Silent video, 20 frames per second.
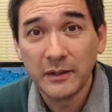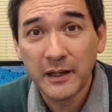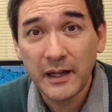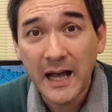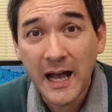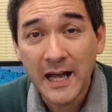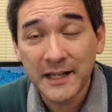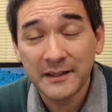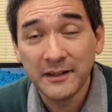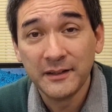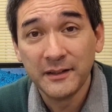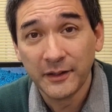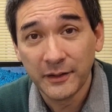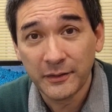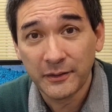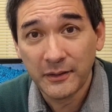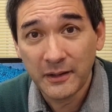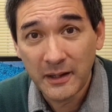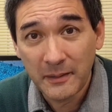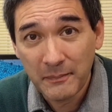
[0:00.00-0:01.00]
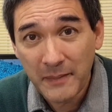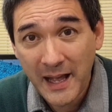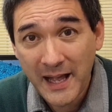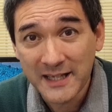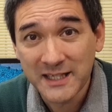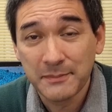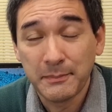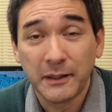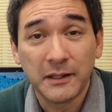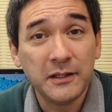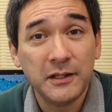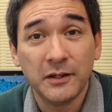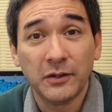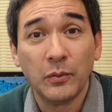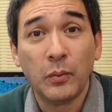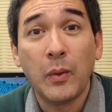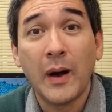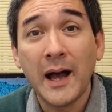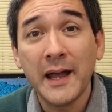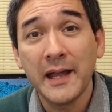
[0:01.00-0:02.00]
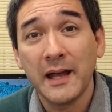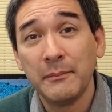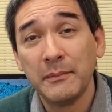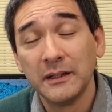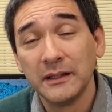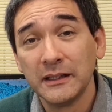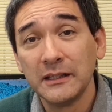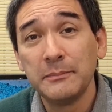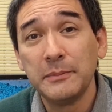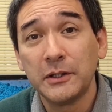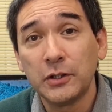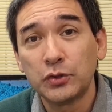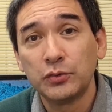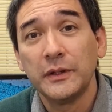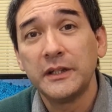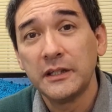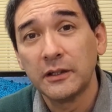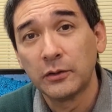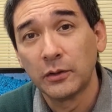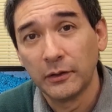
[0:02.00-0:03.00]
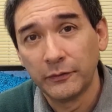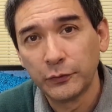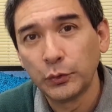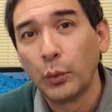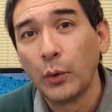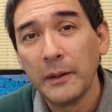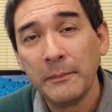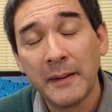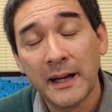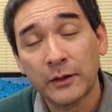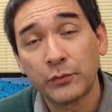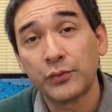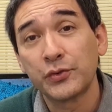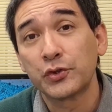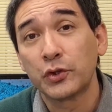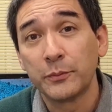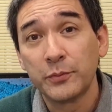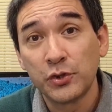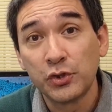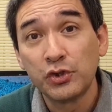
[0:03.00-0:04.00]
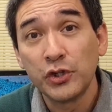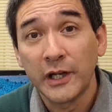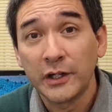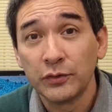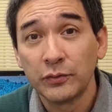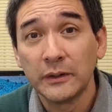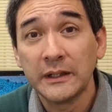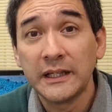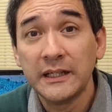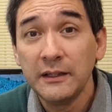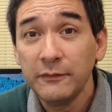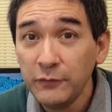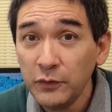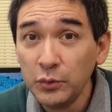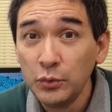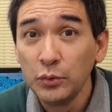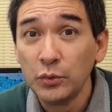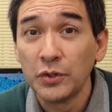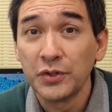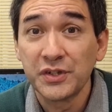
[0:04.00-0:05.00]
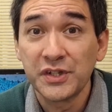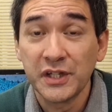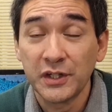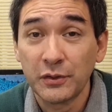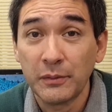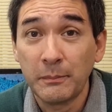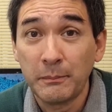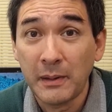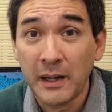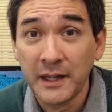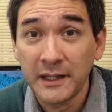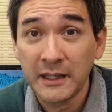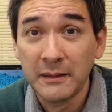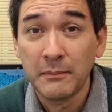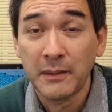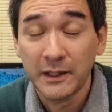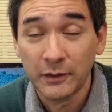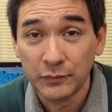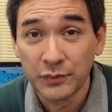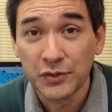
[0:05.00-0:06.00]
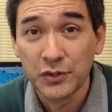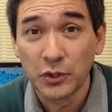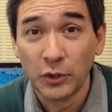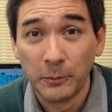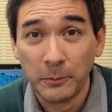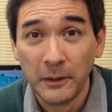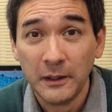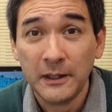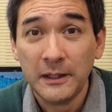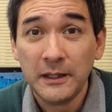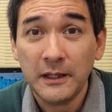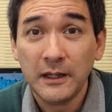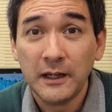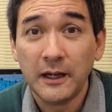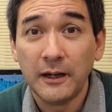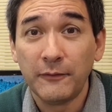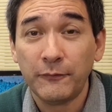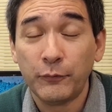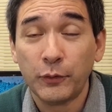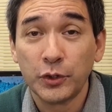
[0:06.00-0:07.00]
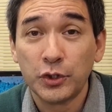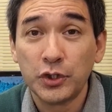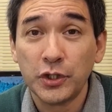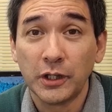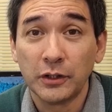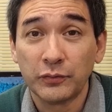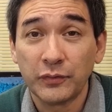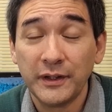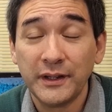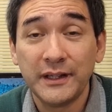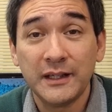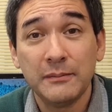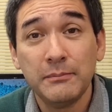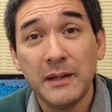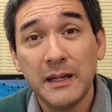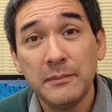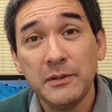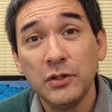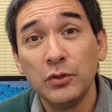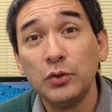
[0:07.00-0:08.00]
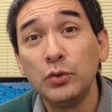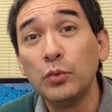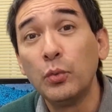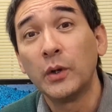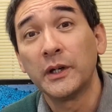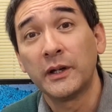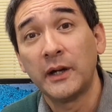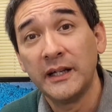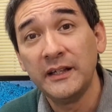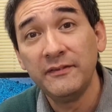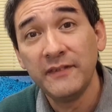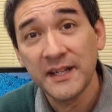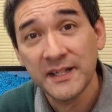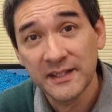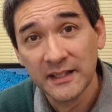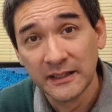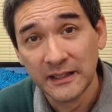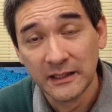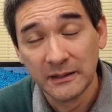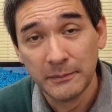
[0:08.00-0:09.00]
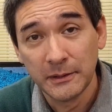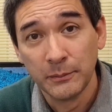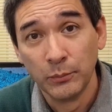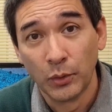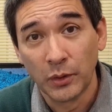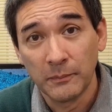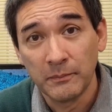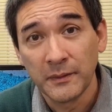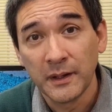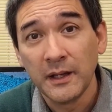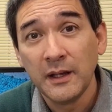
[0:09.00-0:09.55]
add another um, aspect here, why I'm a little bit critical of toy microscopes generally. And if you do consider buying a microscope uh, for children, then maybe you do want to invest a little bit more.